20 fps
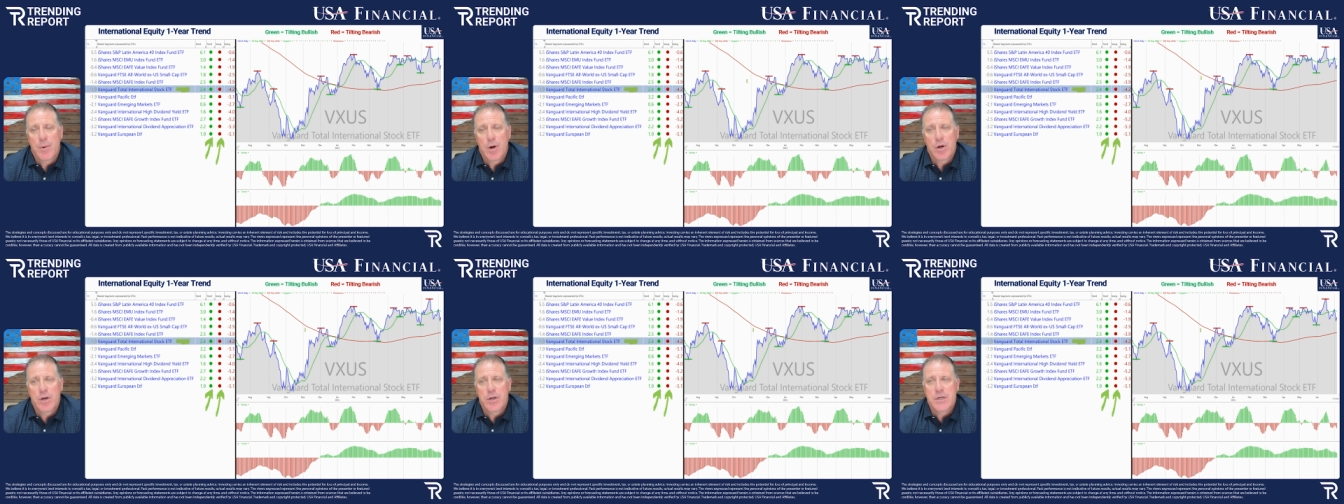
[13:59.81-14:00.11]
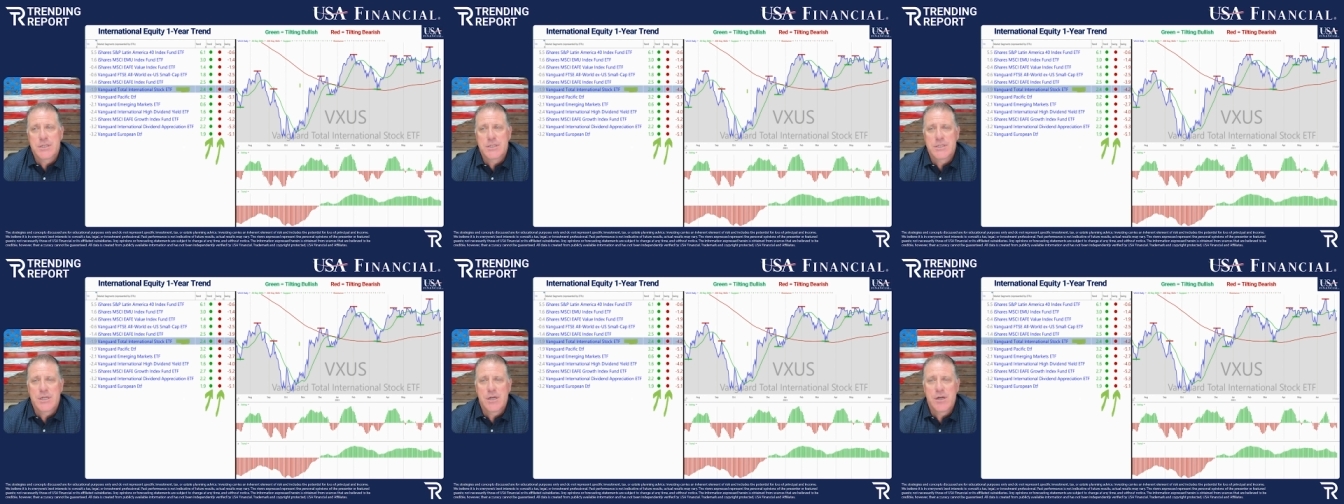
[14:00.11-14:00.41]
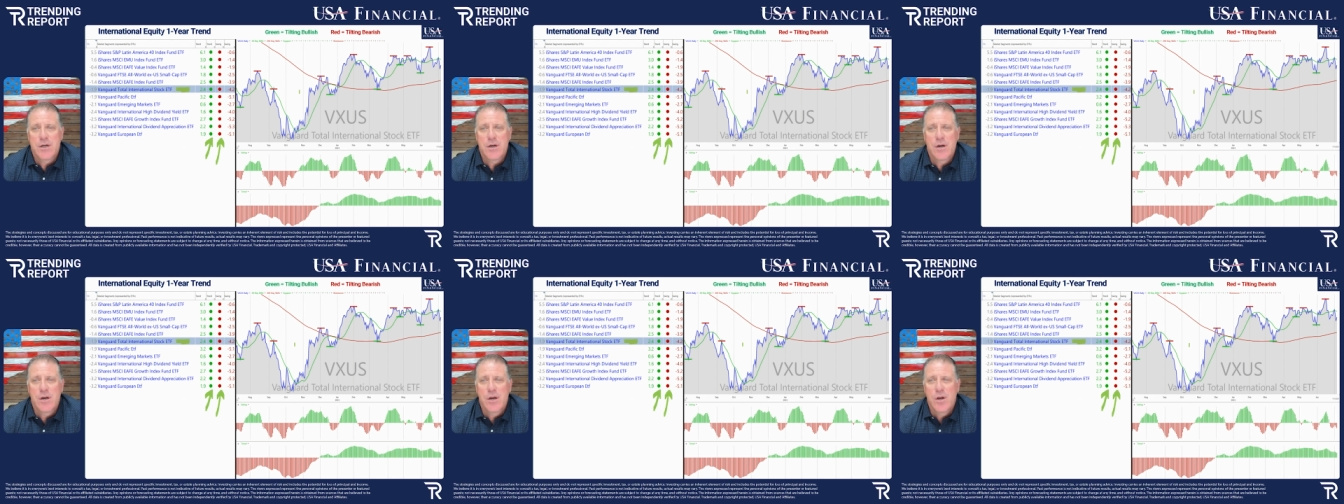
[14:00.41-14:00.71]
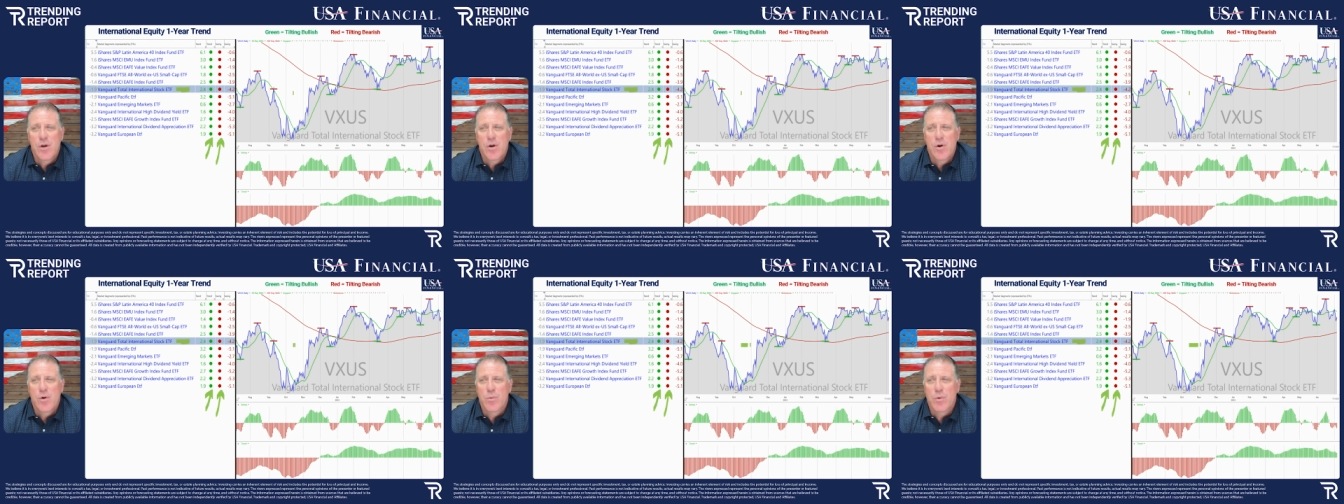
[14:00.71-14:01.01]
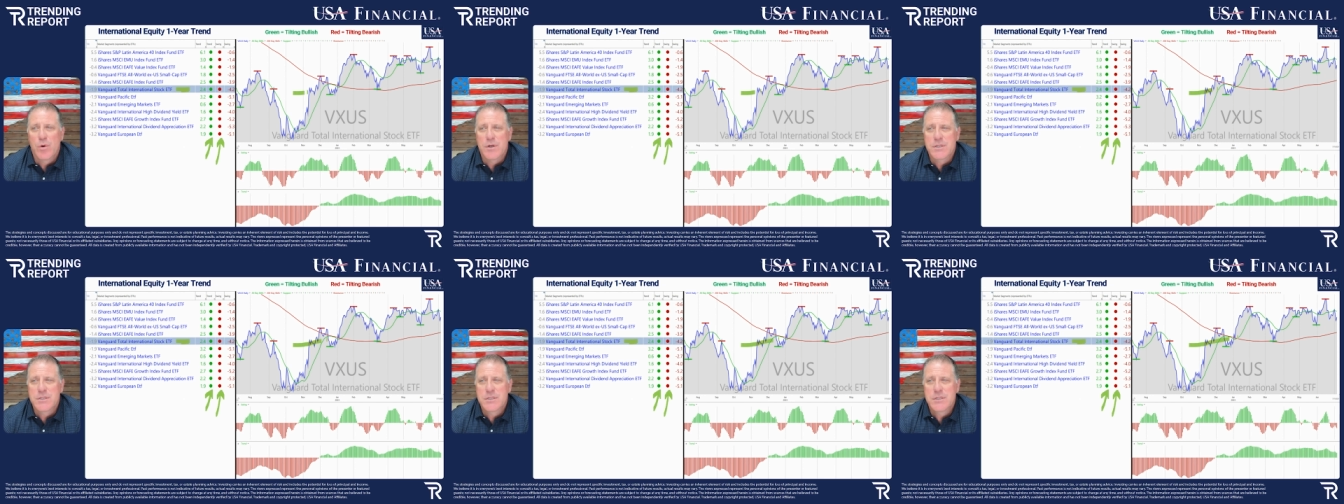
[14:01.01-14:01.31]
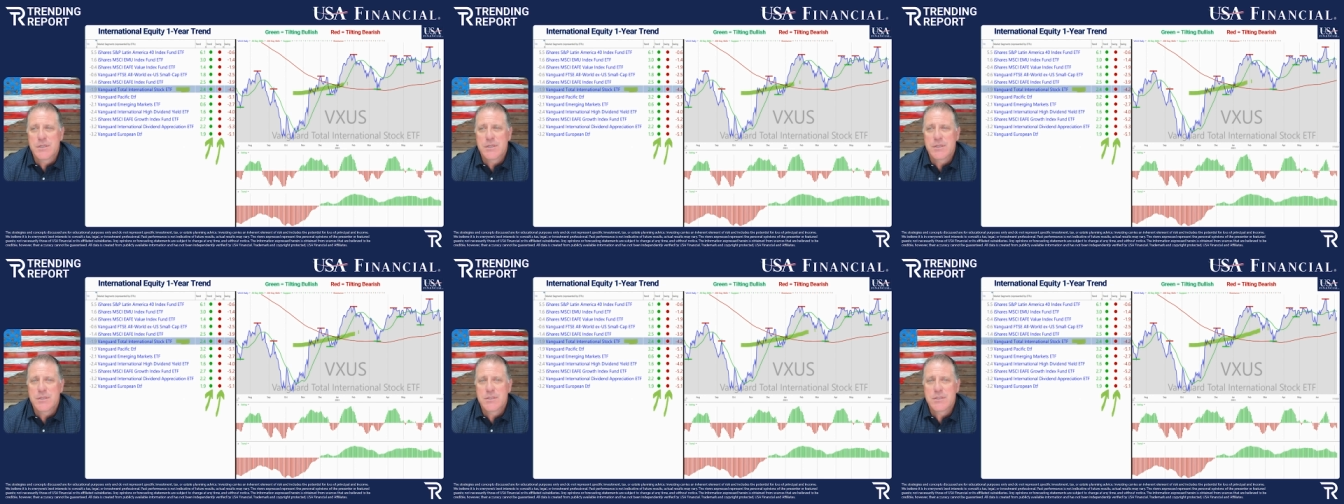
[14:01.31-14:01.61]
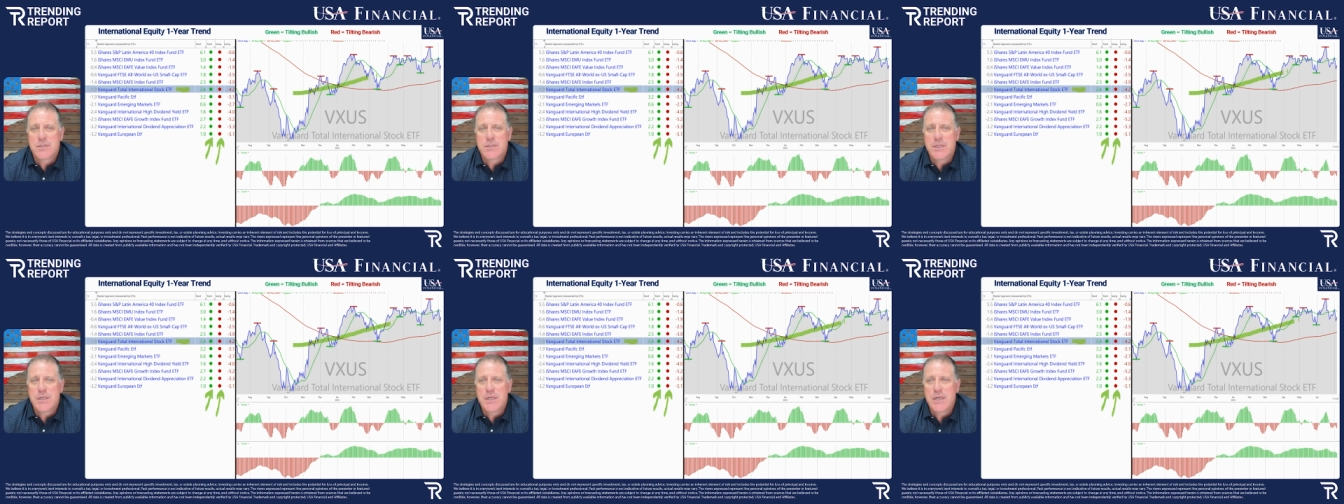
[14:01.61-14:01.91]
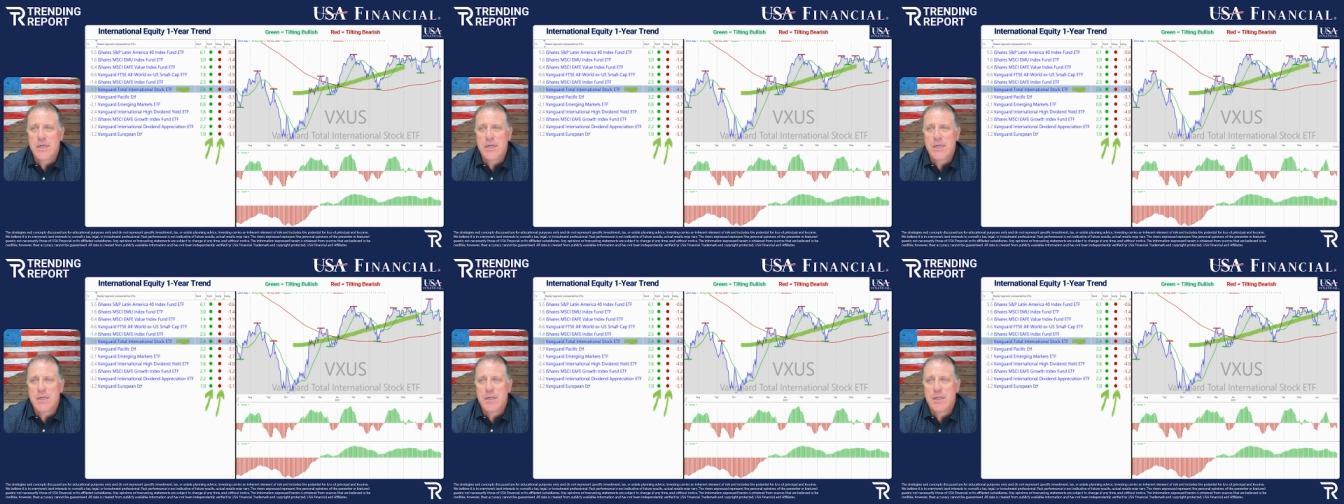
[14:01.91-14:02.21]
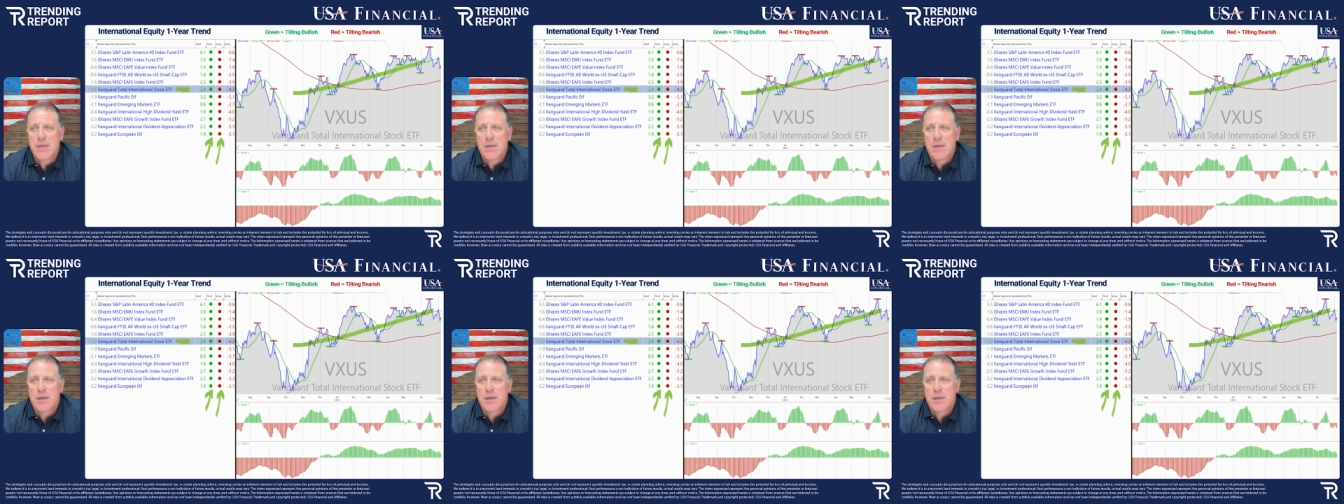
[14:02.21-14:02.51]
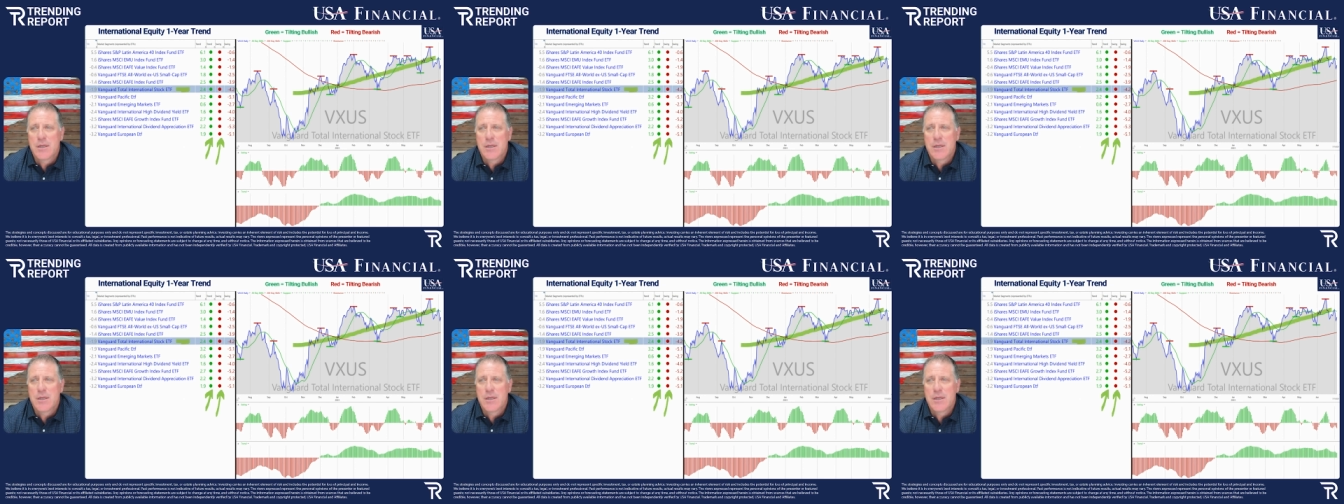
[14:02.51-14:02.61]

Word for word: market is here. We're still seeing